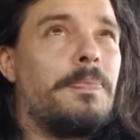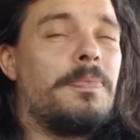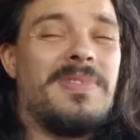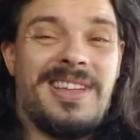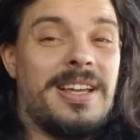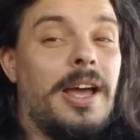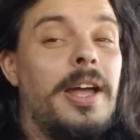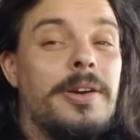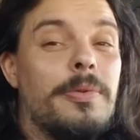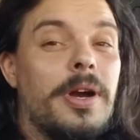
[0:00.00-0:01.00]
They're
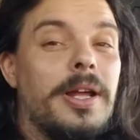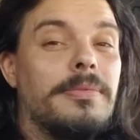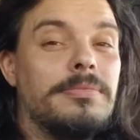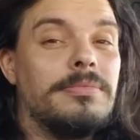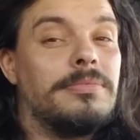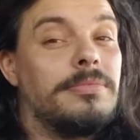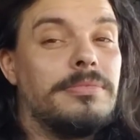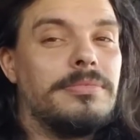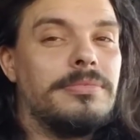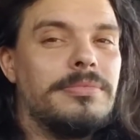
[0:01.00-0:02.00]
kind of right,
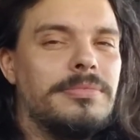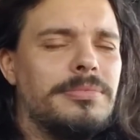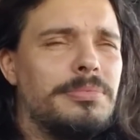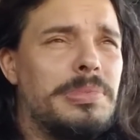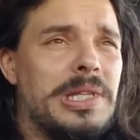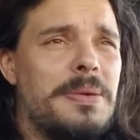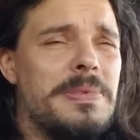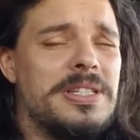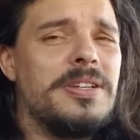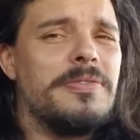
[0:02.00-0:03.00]
but they're
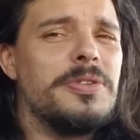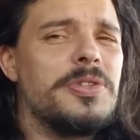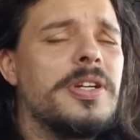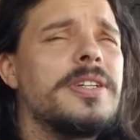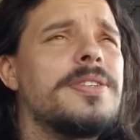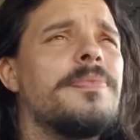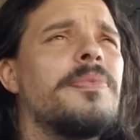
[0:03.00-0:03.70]
missing a few tricks.